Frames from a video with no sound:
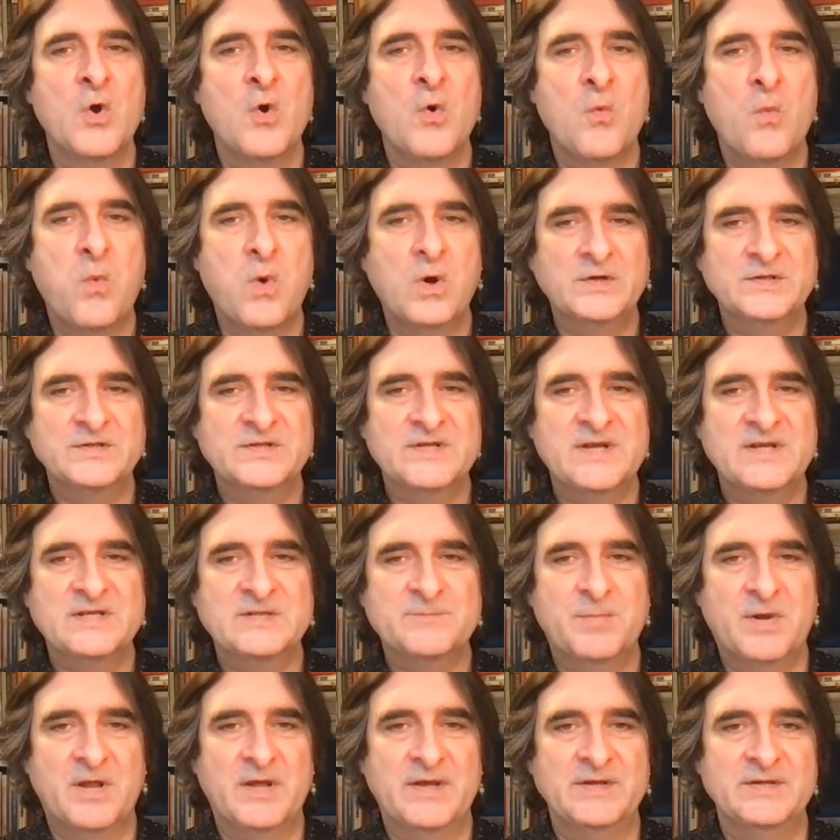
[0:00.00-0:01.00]
What takes
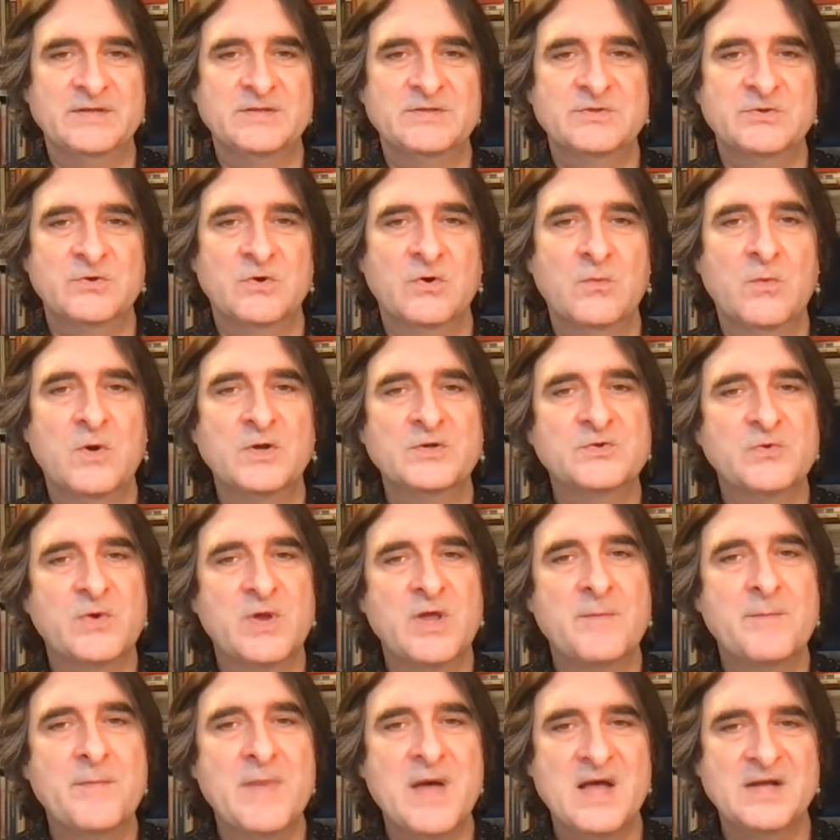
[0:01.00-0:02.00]
place, or what do we
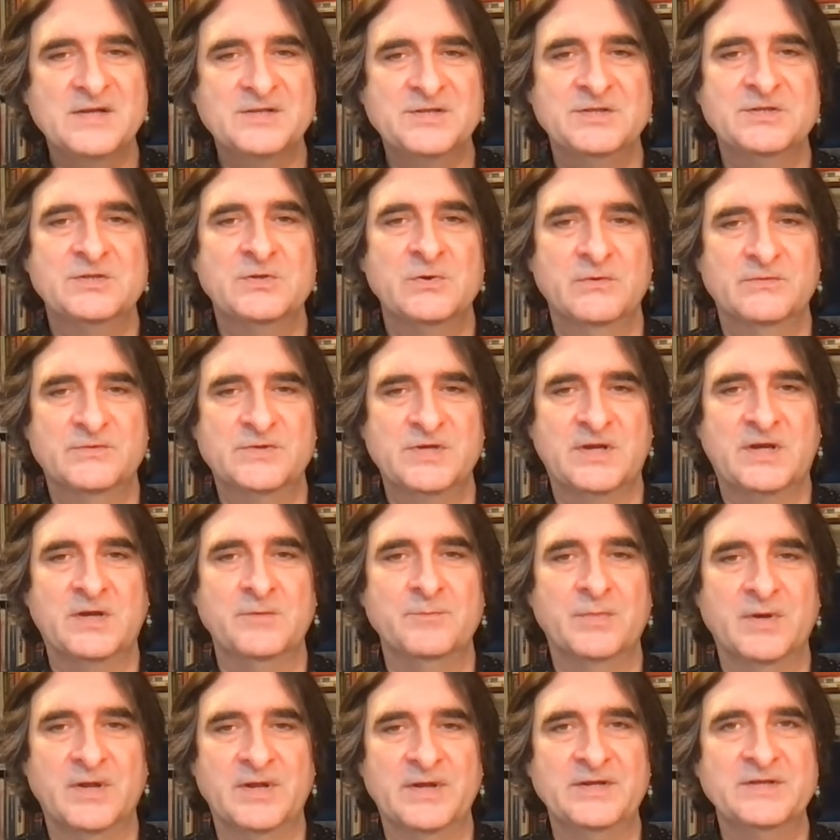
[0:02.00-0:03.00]
imagine to have taken
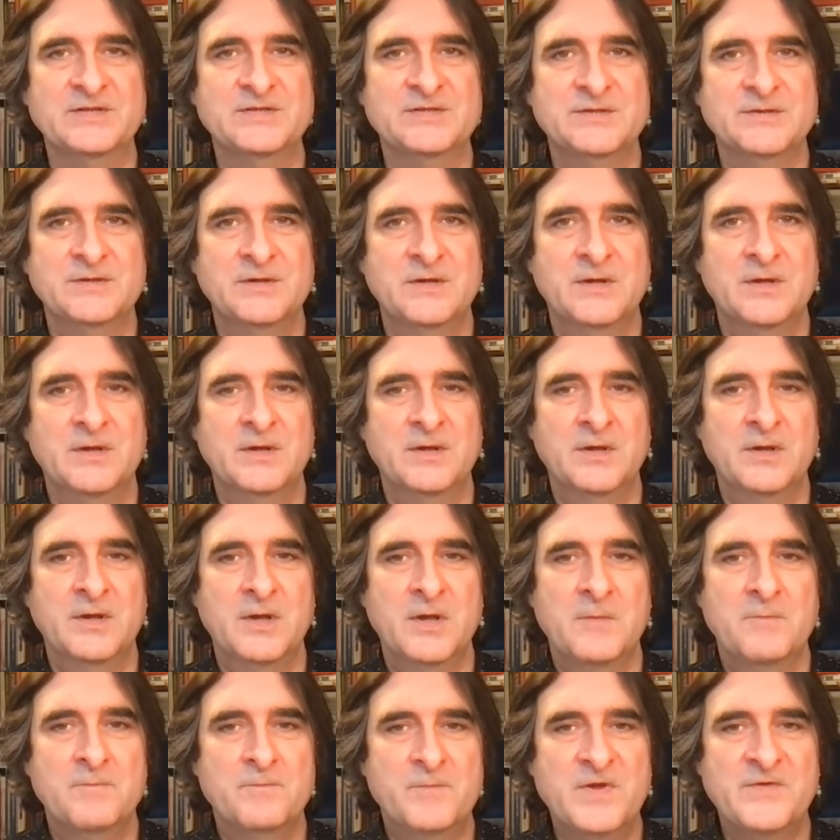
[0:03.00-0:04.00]
place,
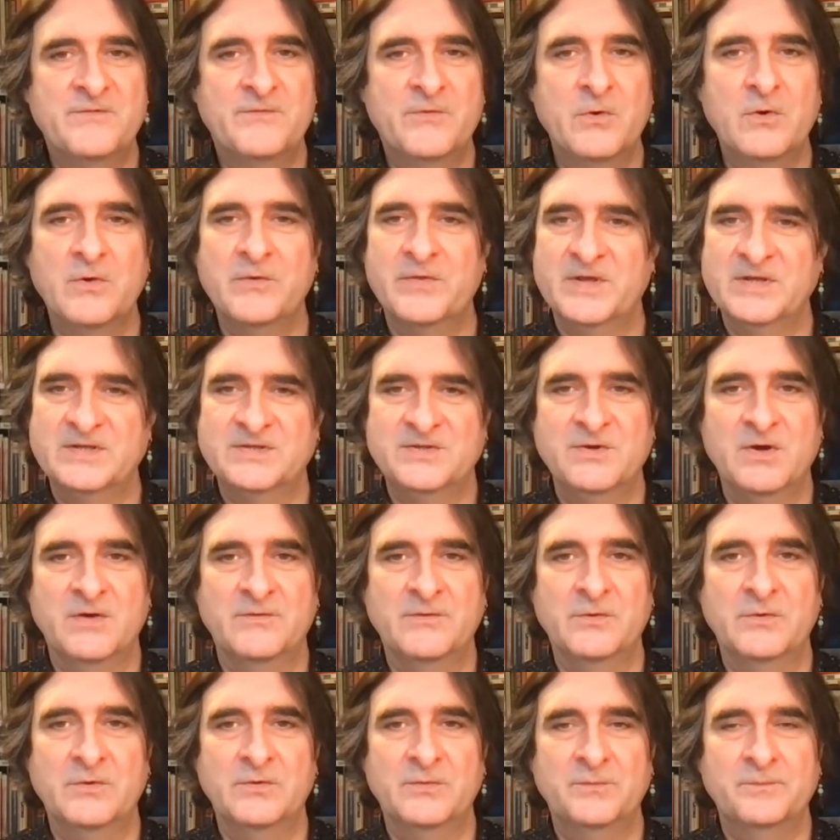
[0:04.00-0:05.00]
before this
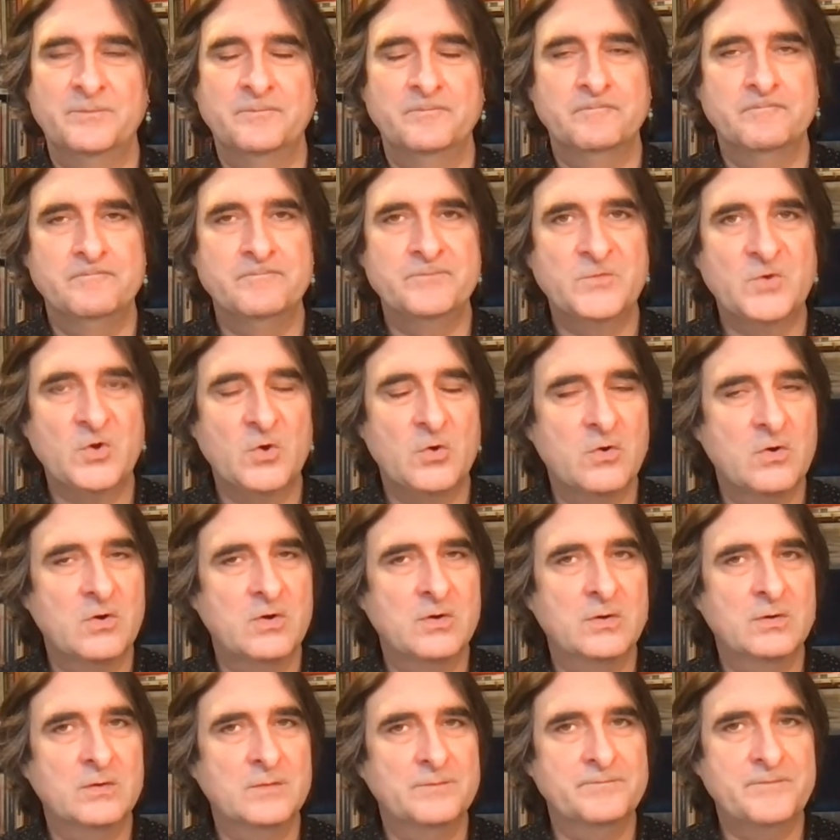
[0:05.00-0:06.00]
novel,
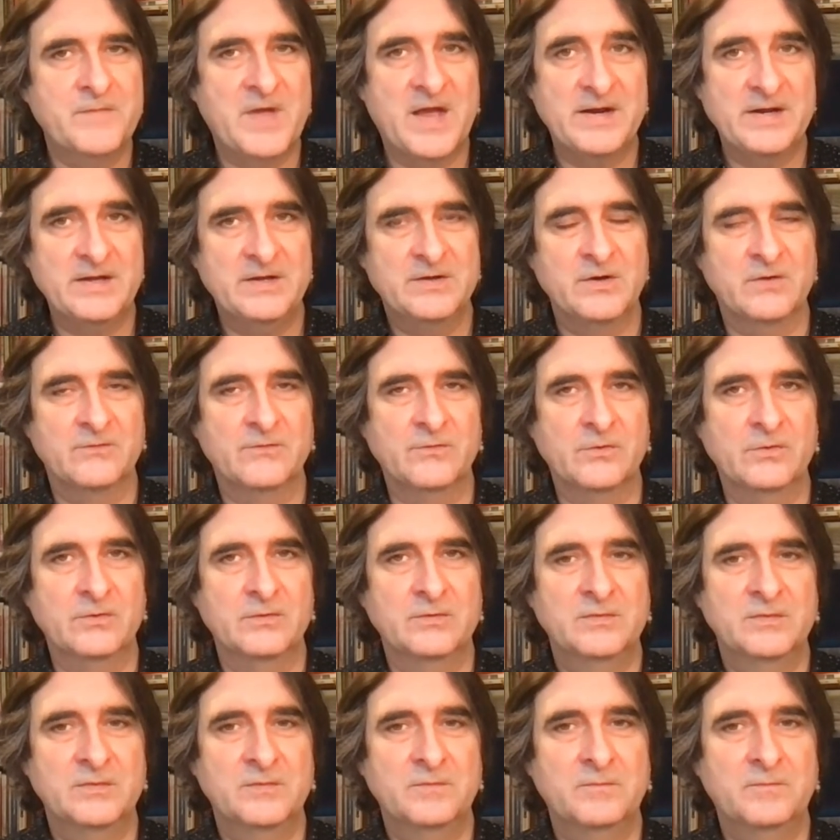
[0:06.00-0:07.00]
or any novel,
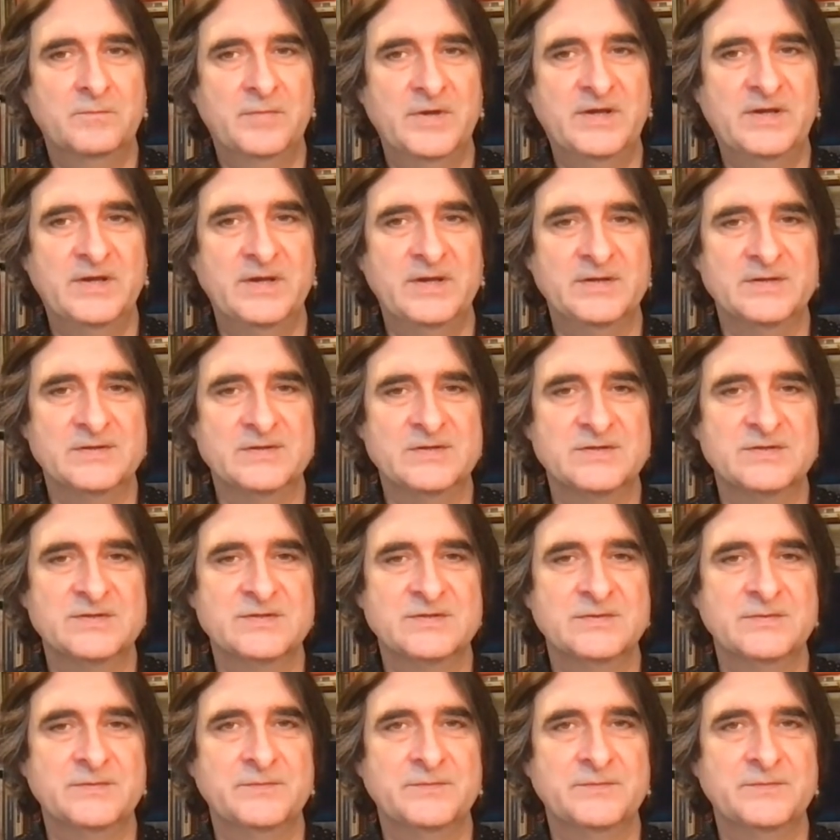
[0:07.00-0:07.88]
begins?